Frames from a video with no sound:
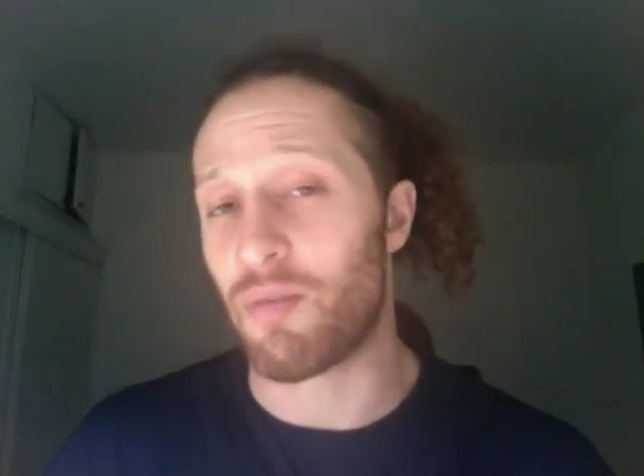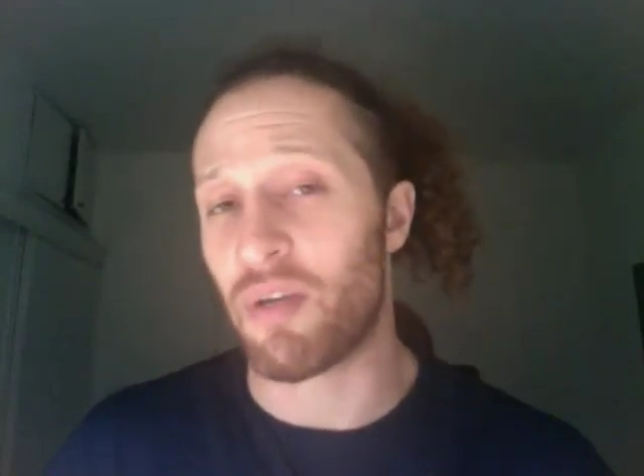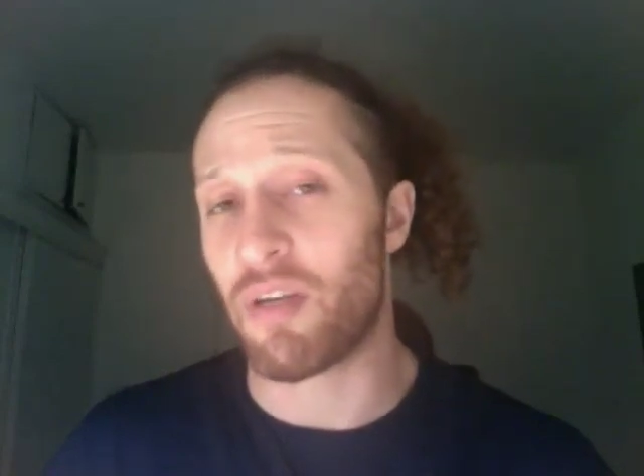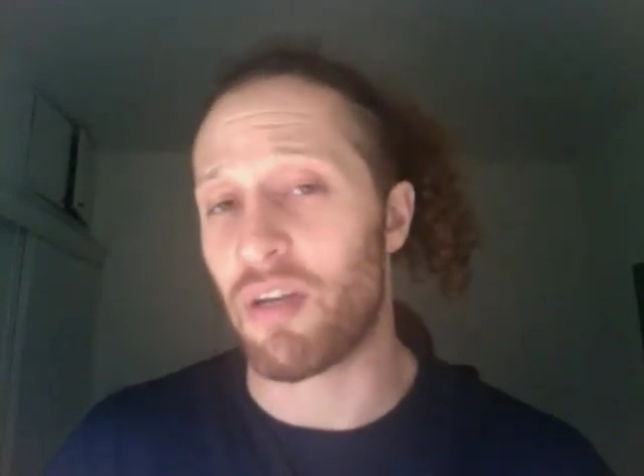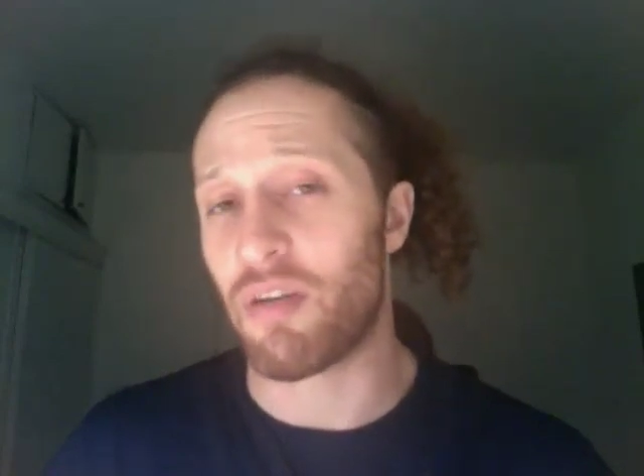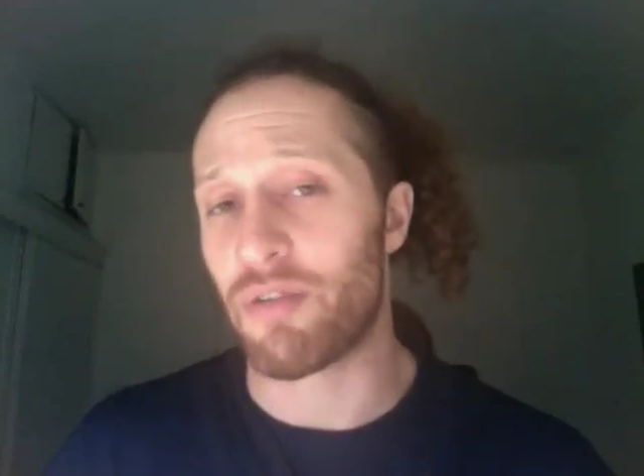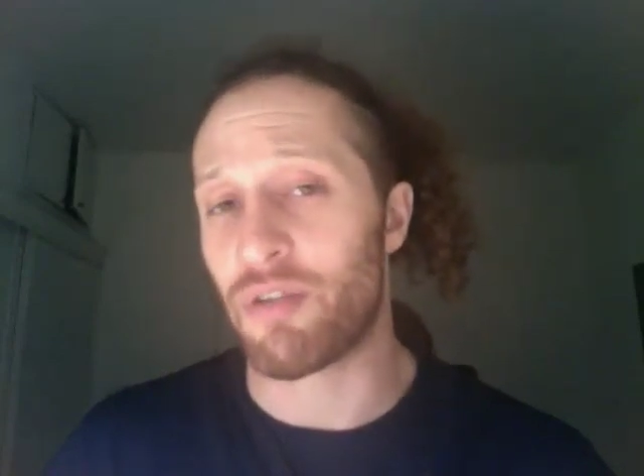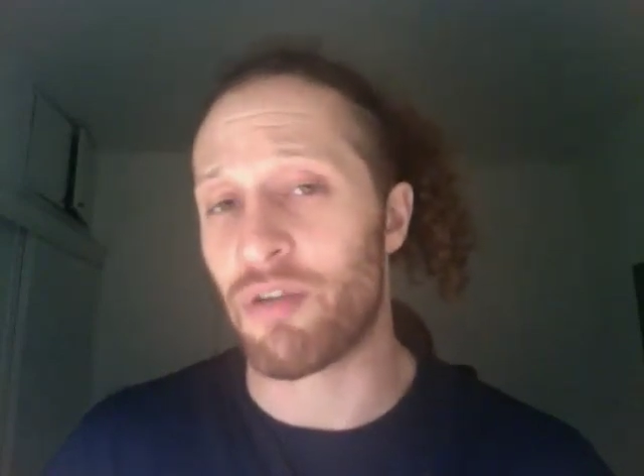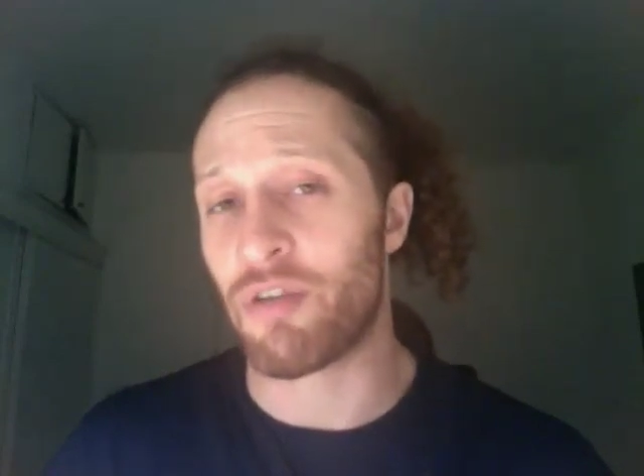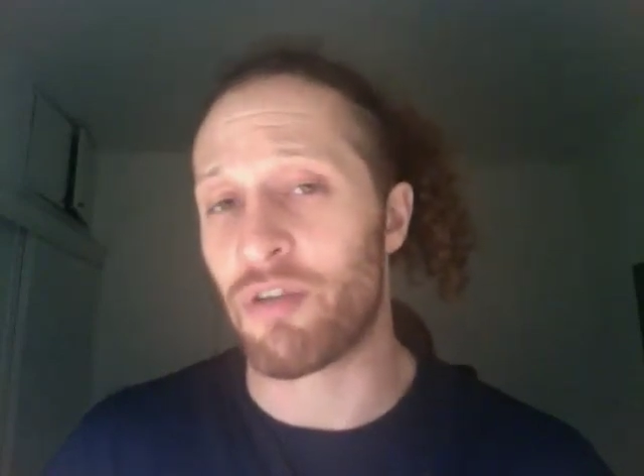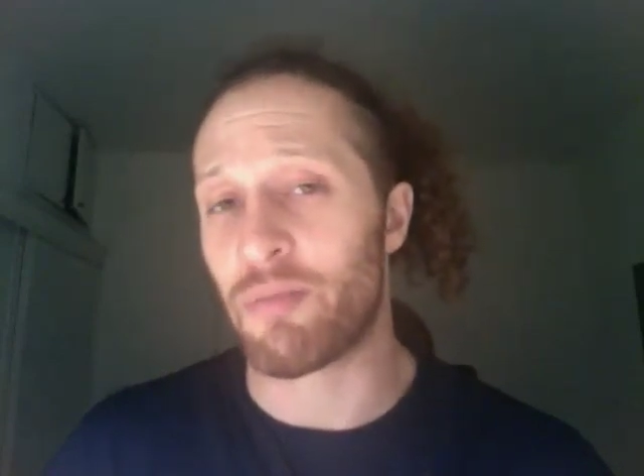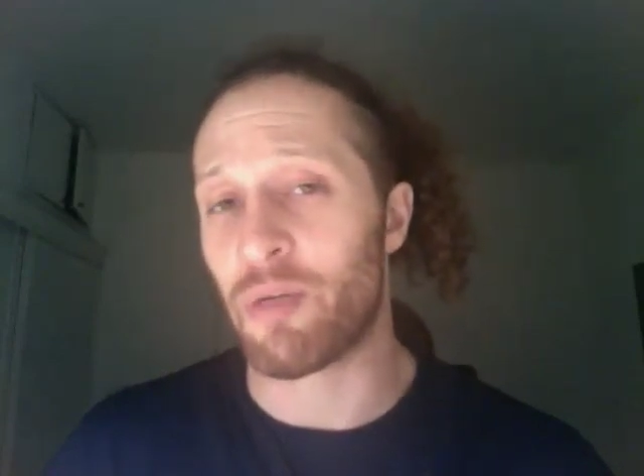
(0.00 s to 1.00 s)
when I'll
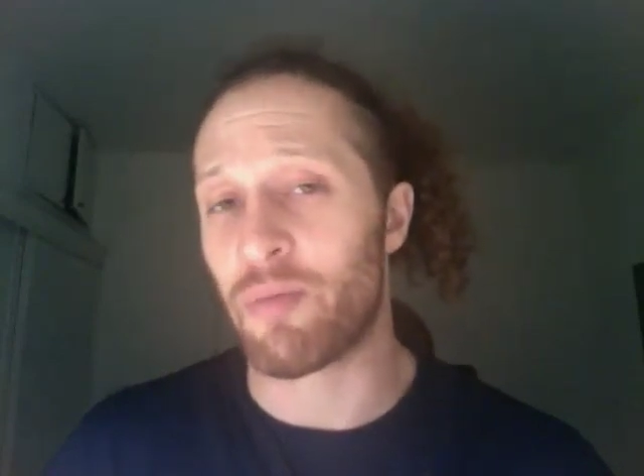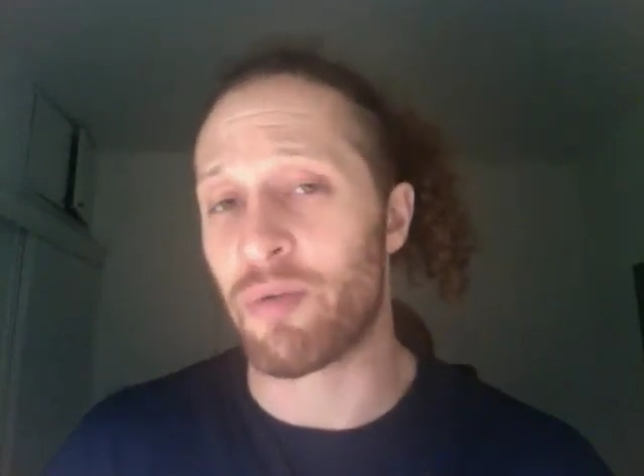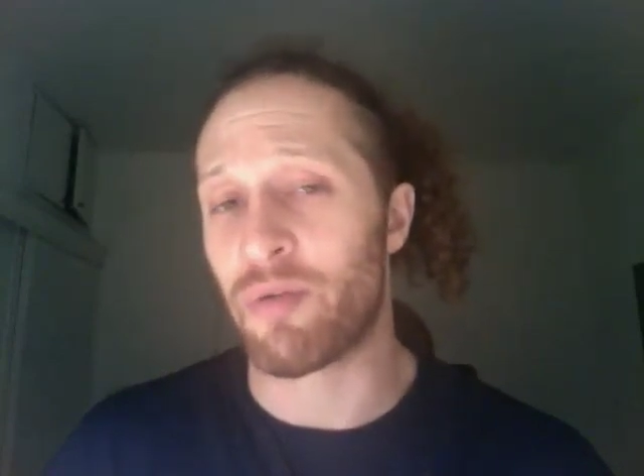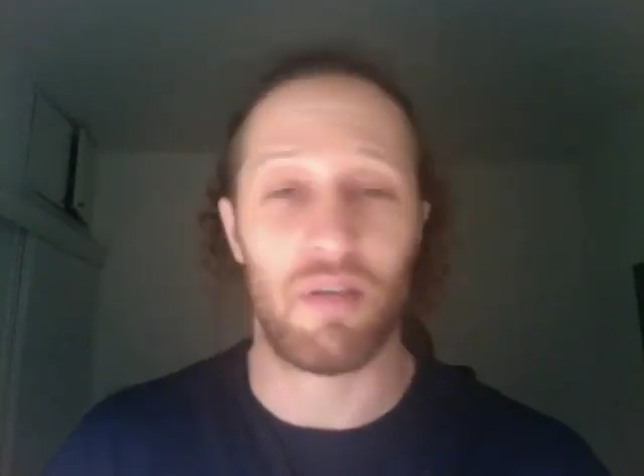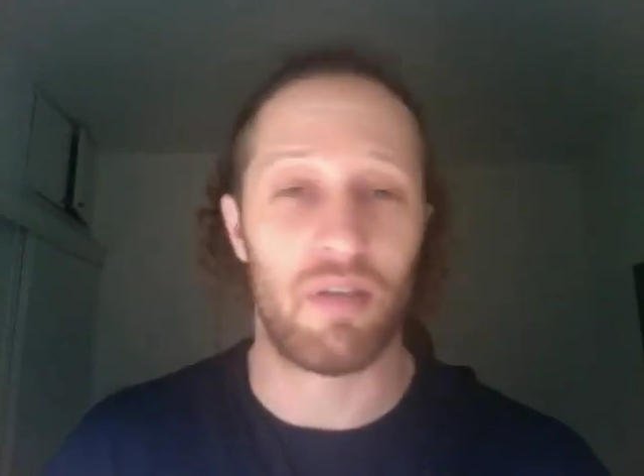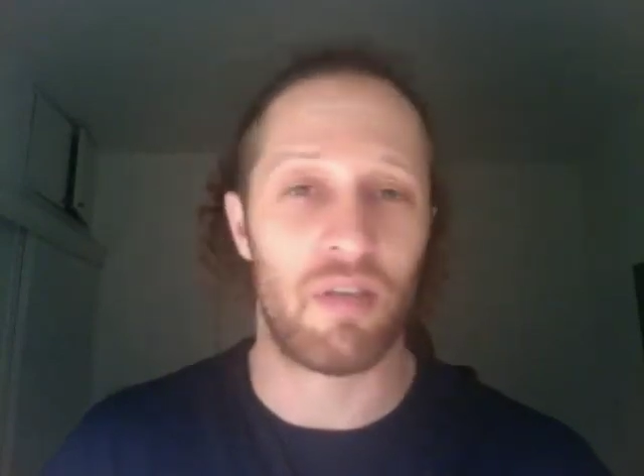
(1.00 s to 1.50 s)
return to Melbourne.